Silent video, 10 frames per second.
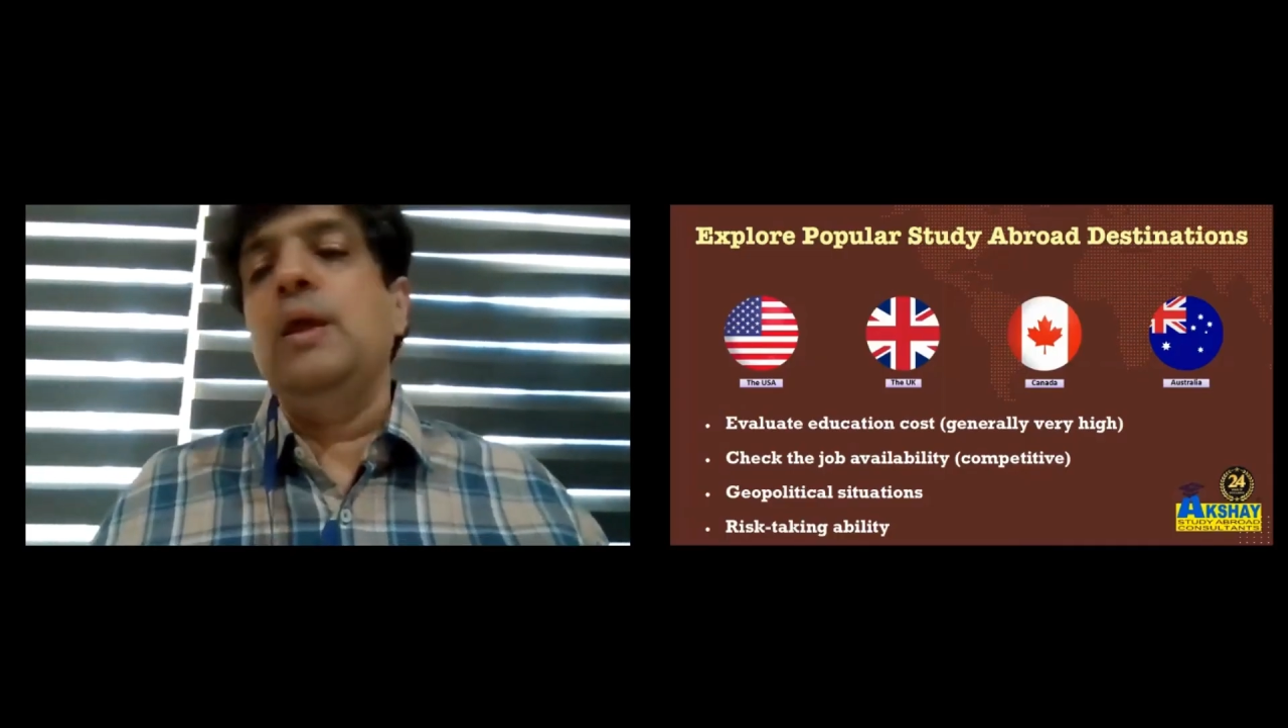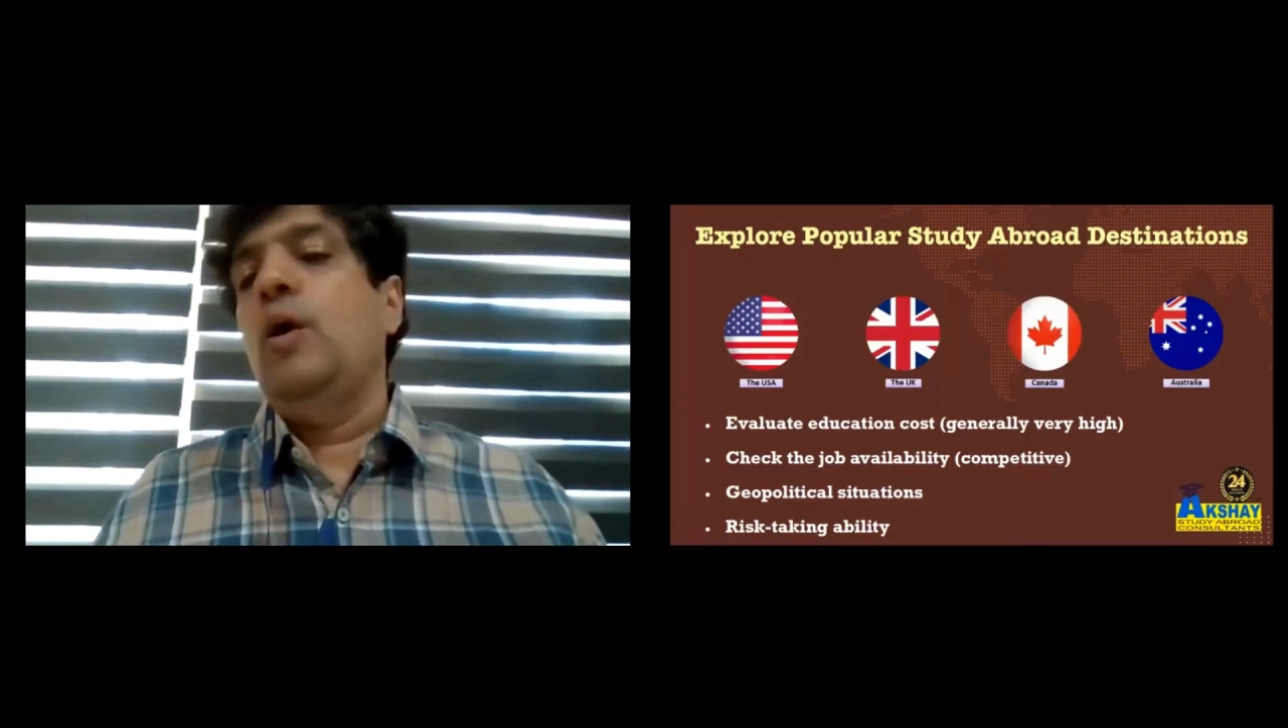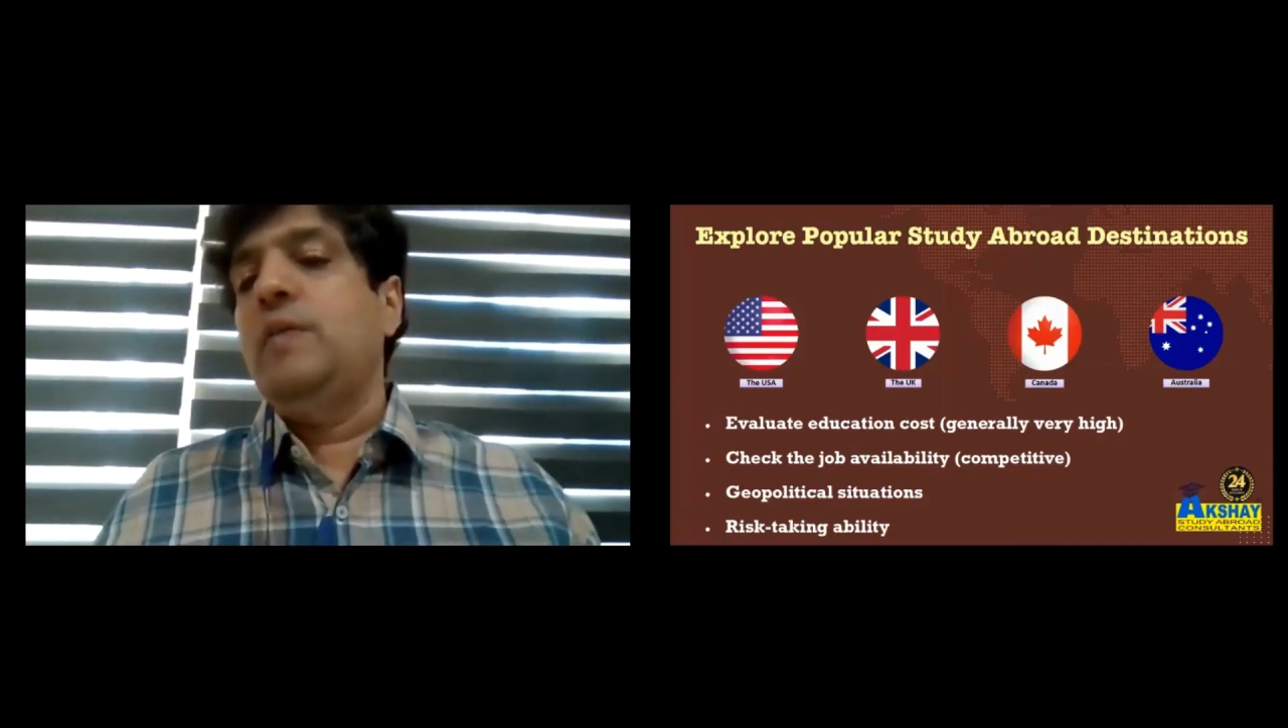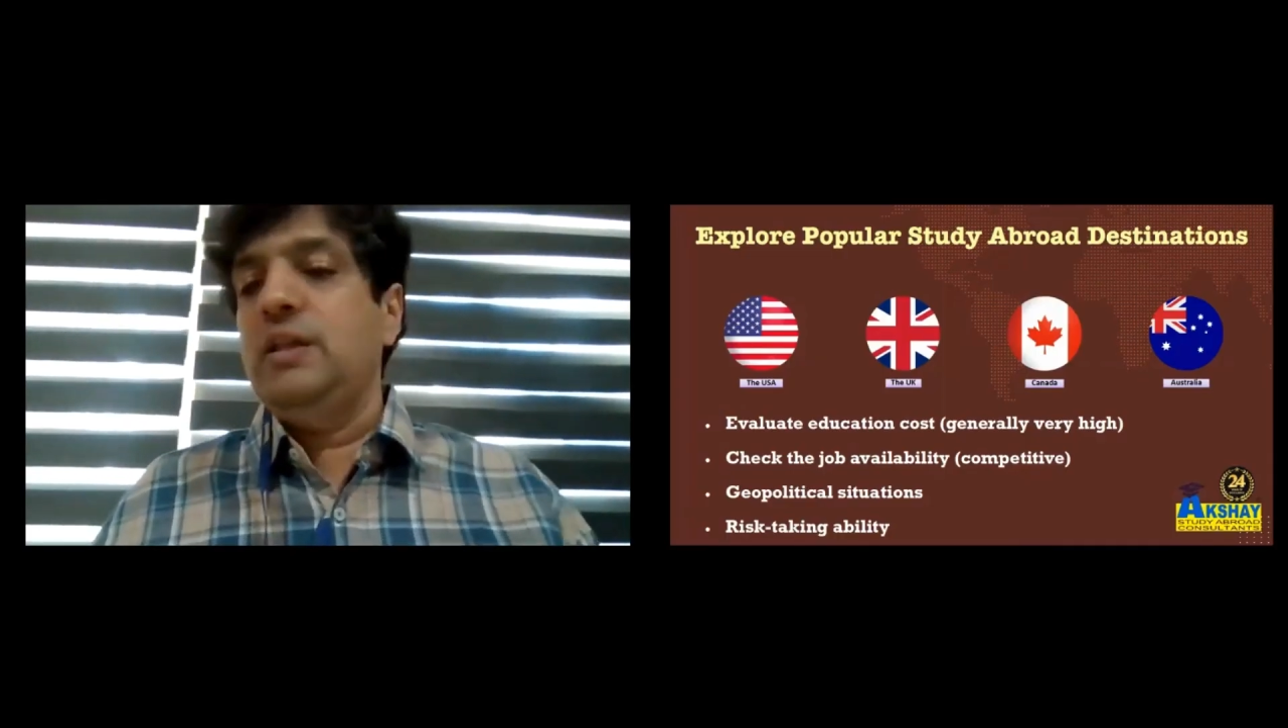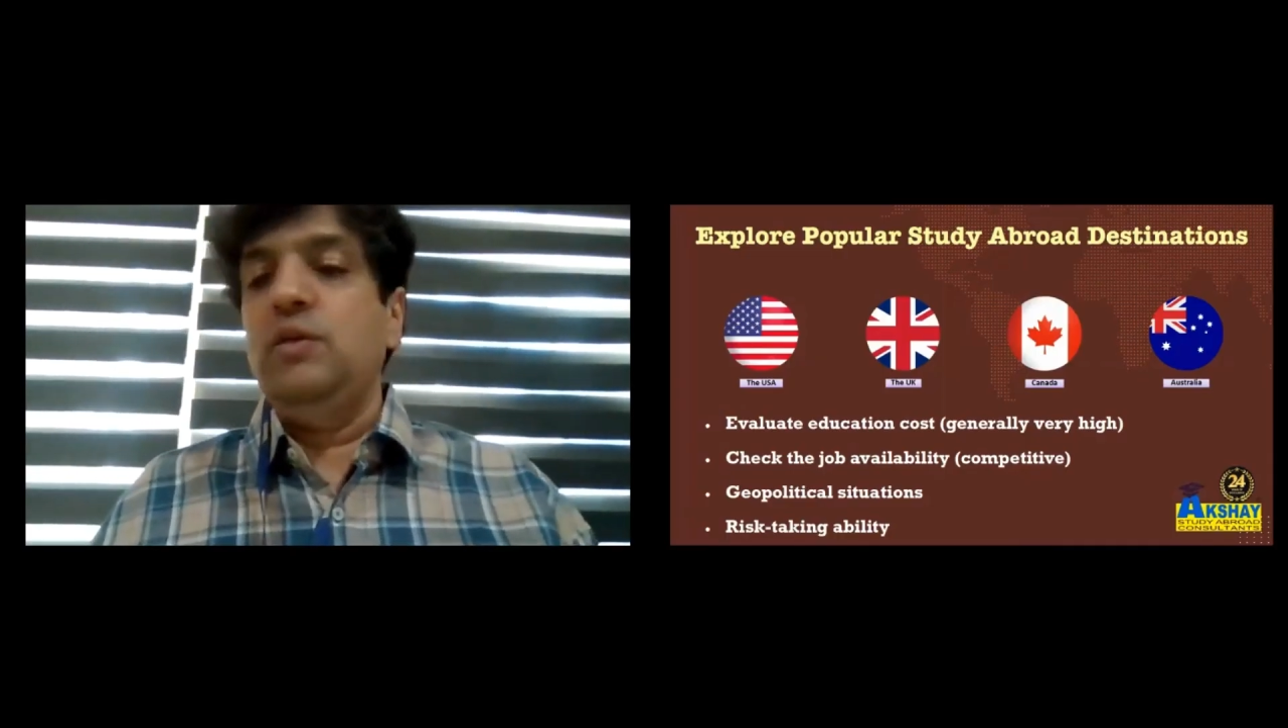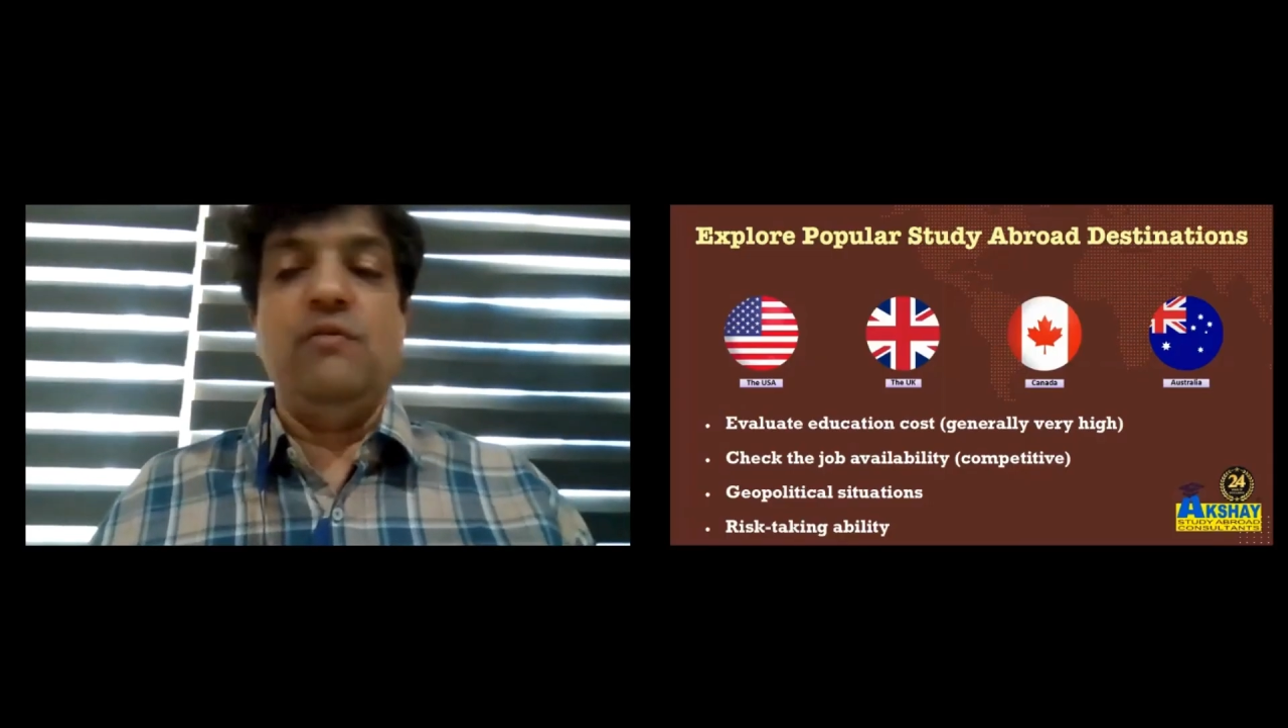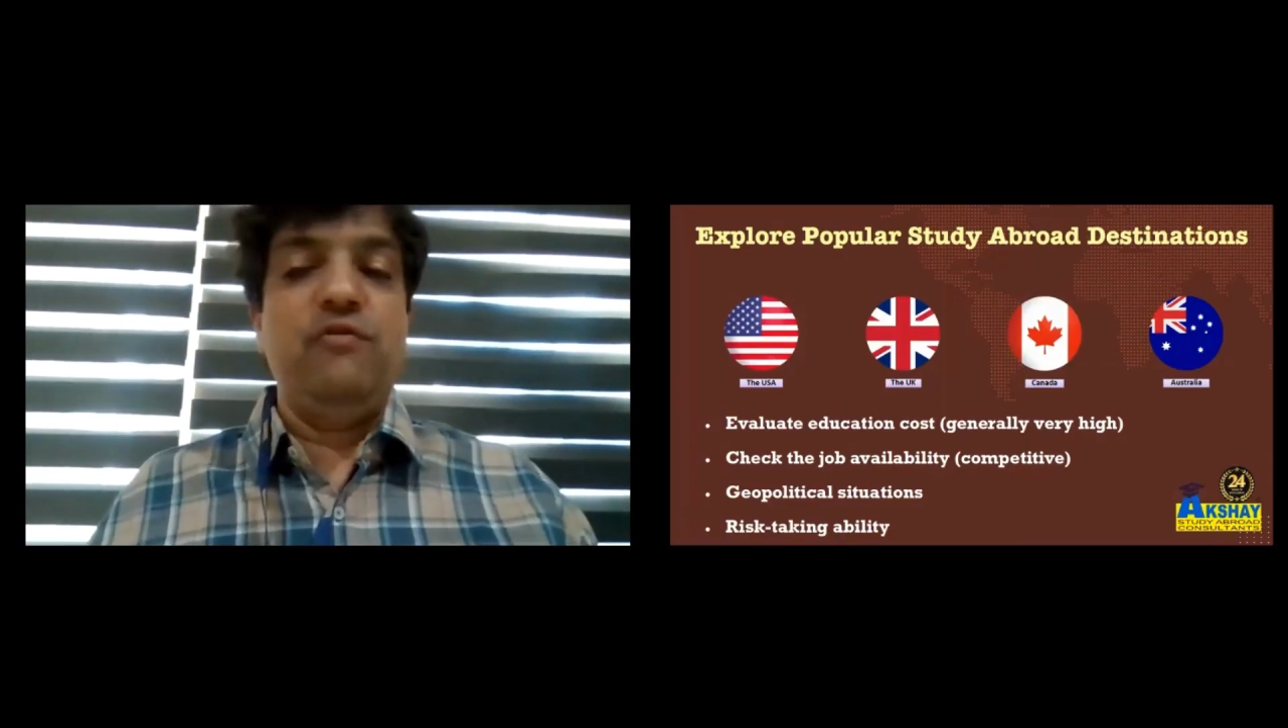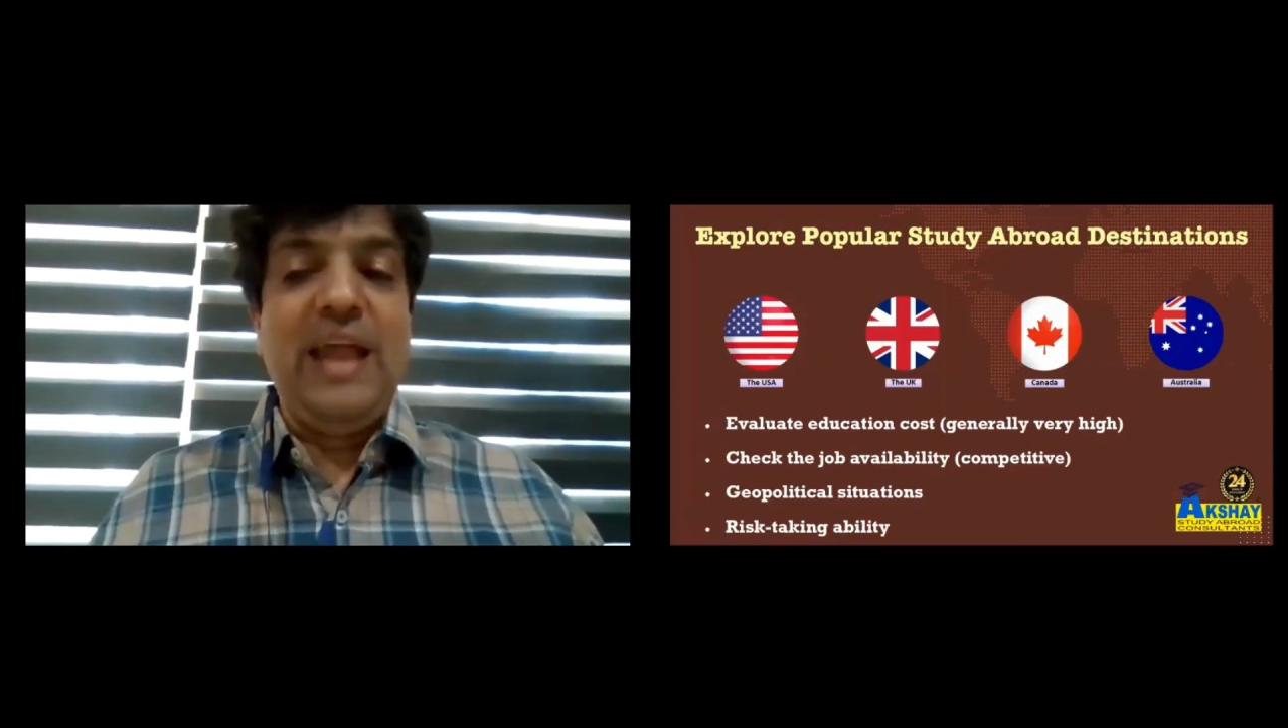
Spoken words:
you have done your